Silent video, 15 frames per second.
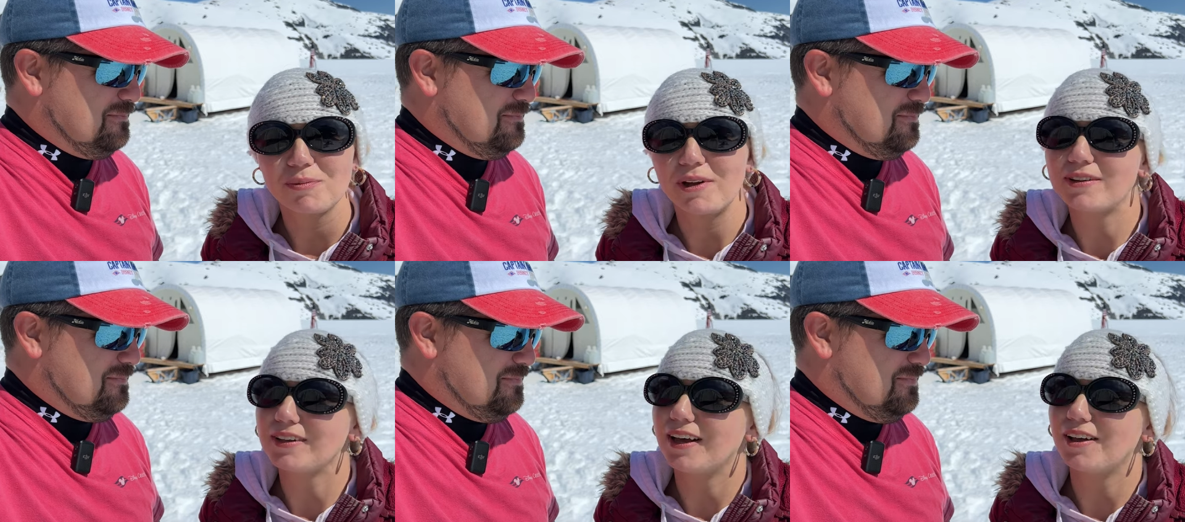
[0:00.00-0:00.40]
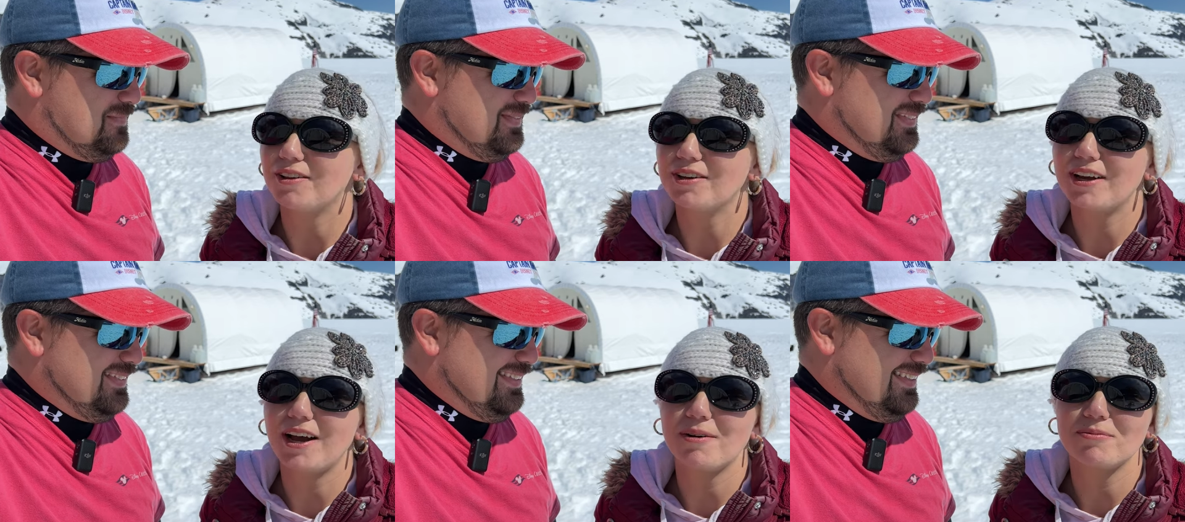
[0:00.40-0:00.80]
Speaker 1: about the
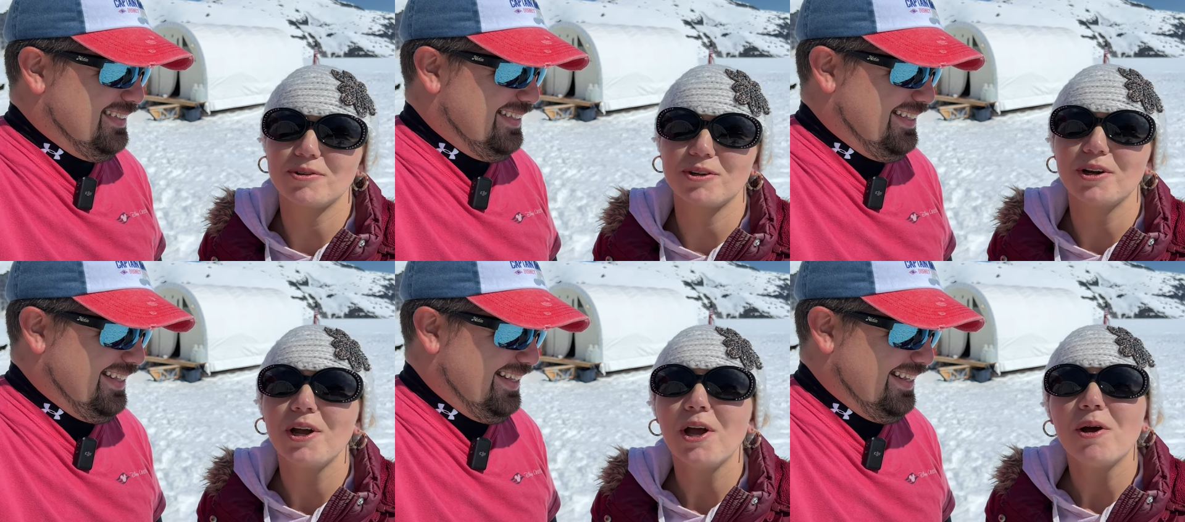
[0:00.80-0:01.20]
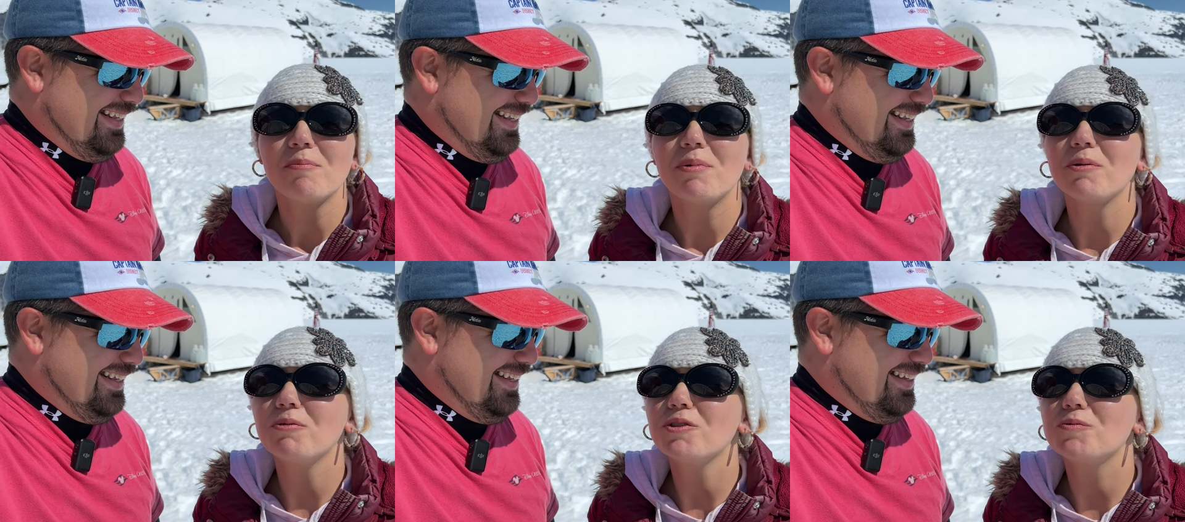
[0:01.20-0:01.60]
helicopter,
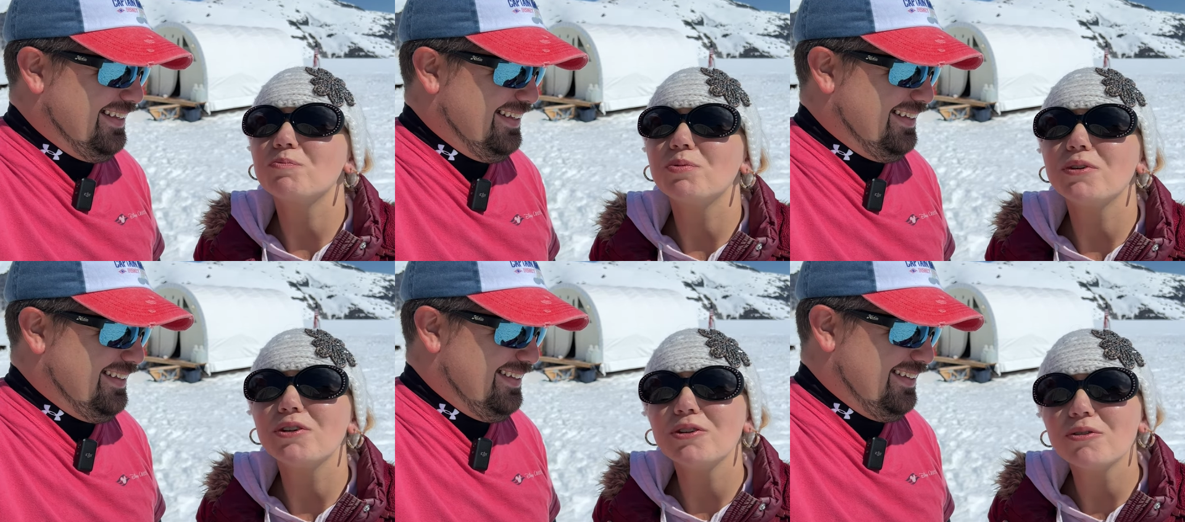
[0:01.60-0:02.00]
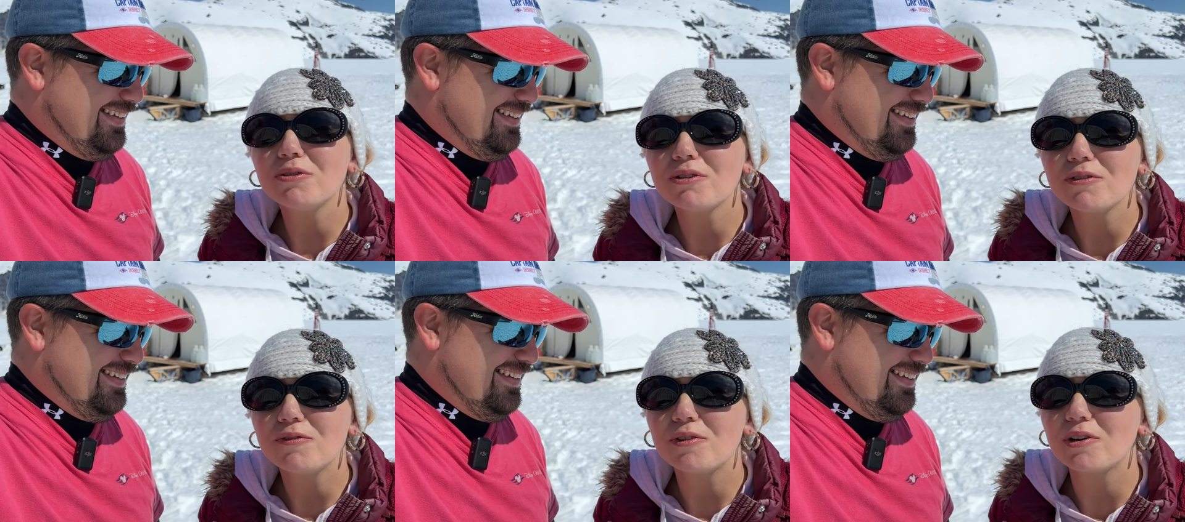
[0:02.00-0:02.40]
but it was
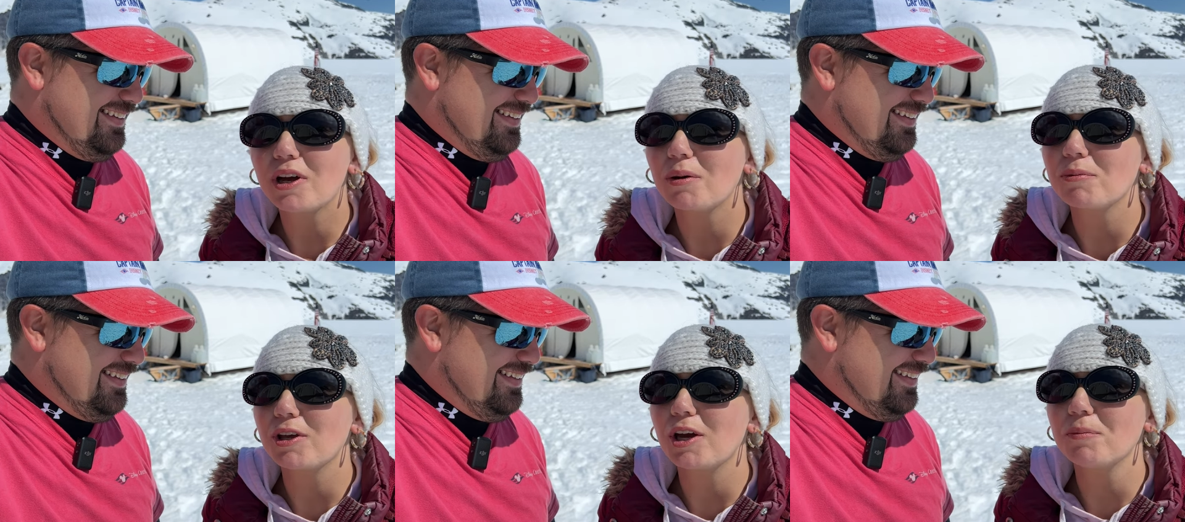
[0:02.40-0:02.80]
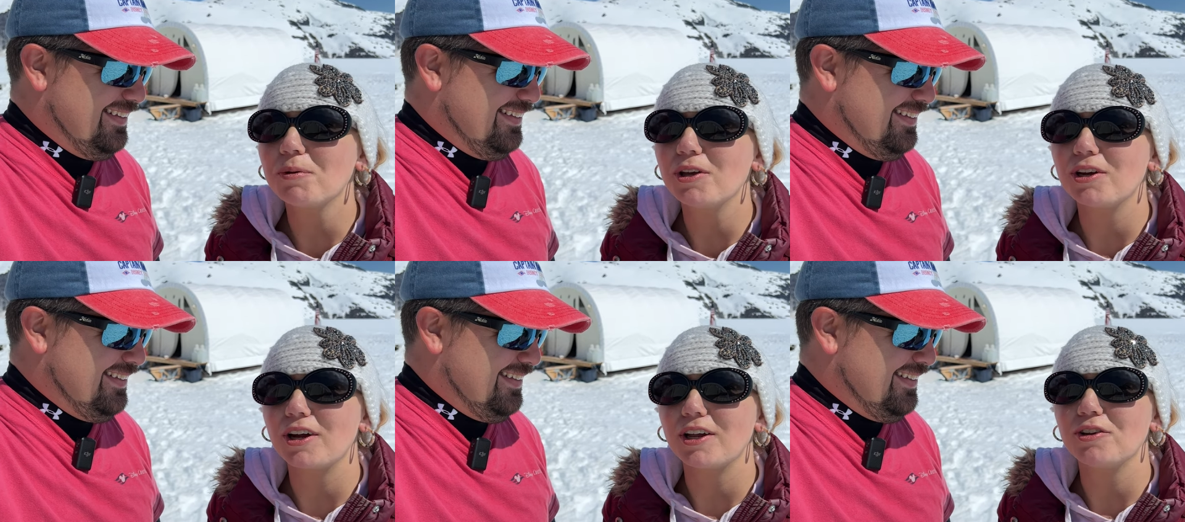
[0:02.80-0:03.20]
beautiful coming up
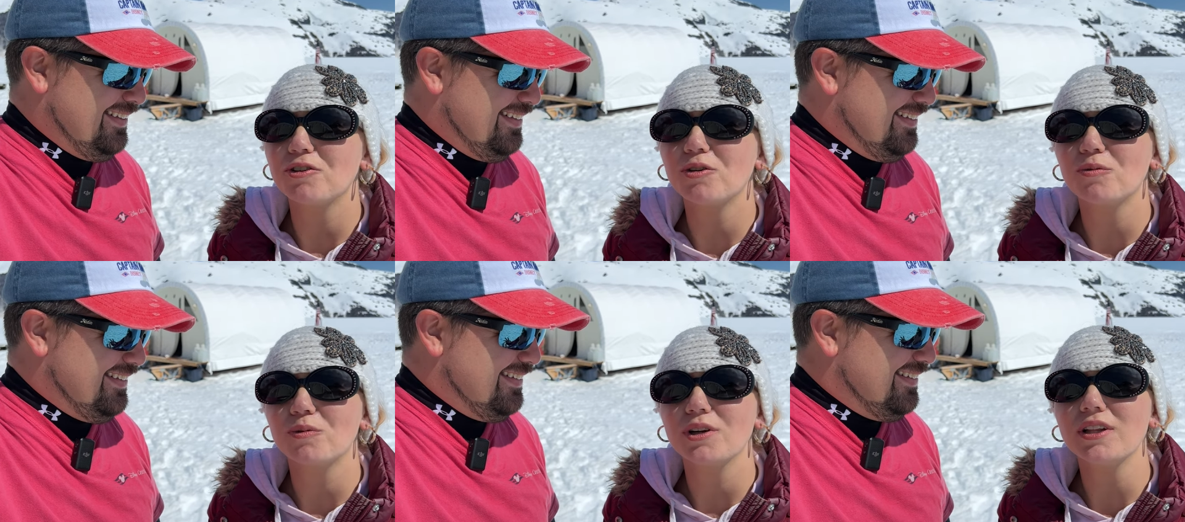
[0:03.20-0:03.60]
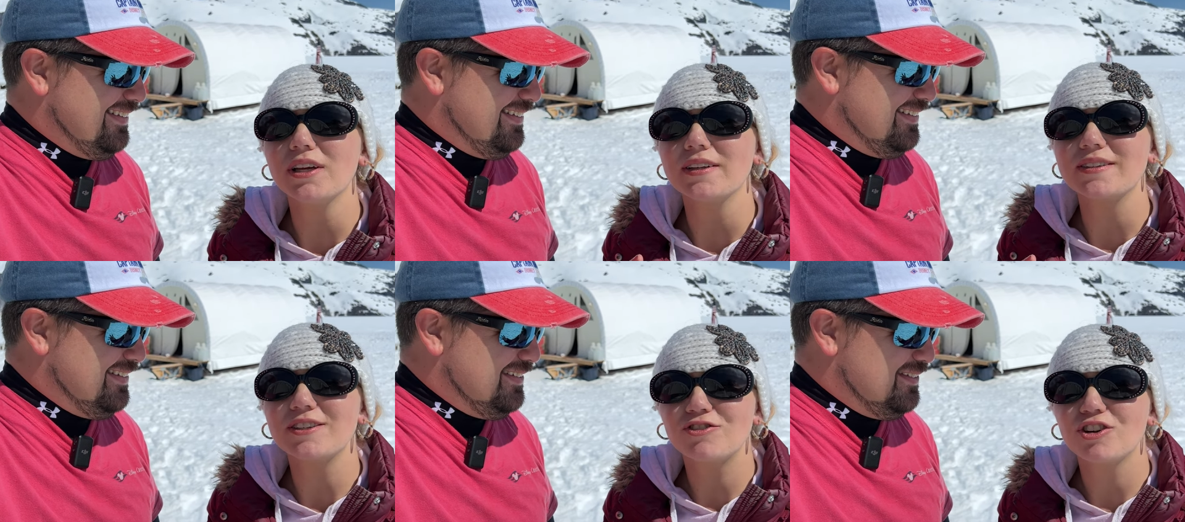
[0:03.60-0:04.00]
here, and you don't
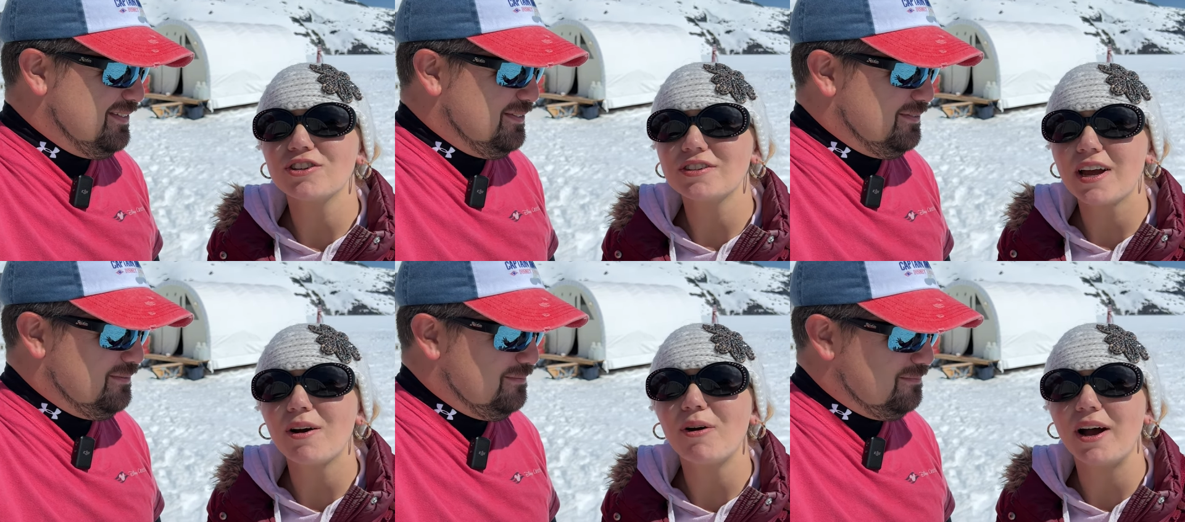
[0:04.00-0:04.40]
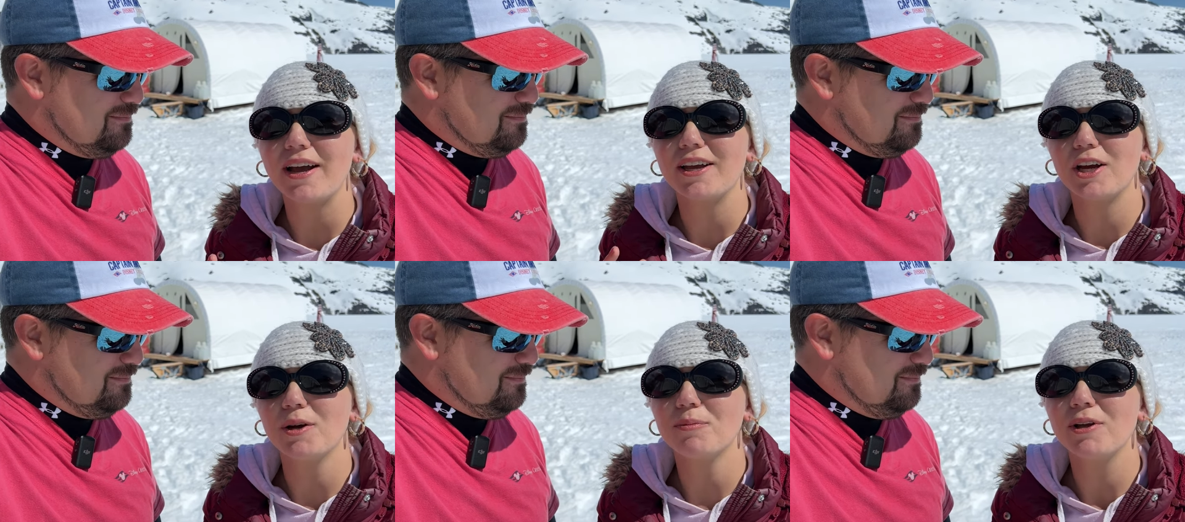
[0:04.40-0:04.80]
realize just how
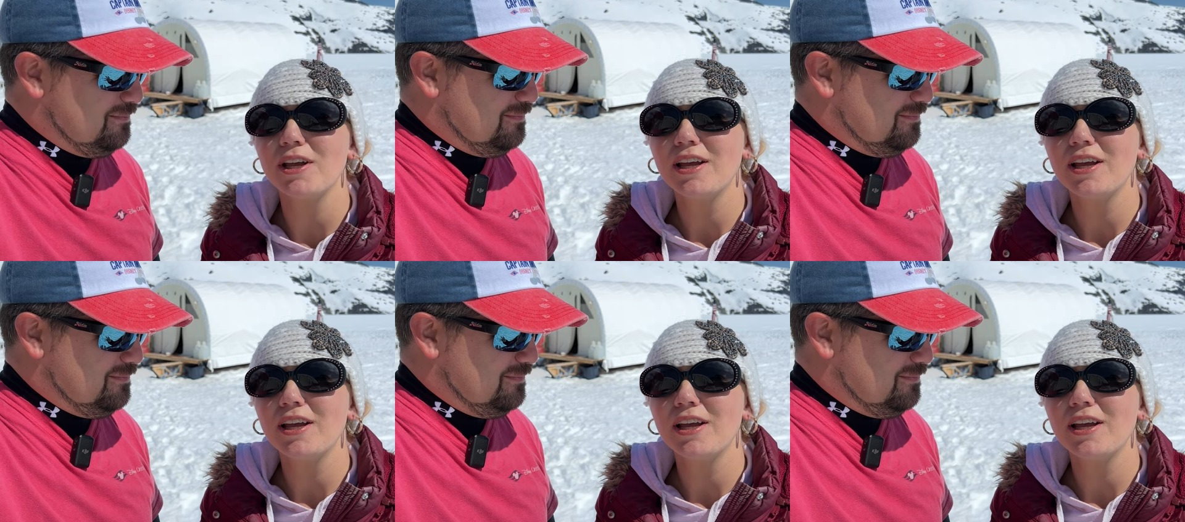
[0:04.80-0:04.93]
high up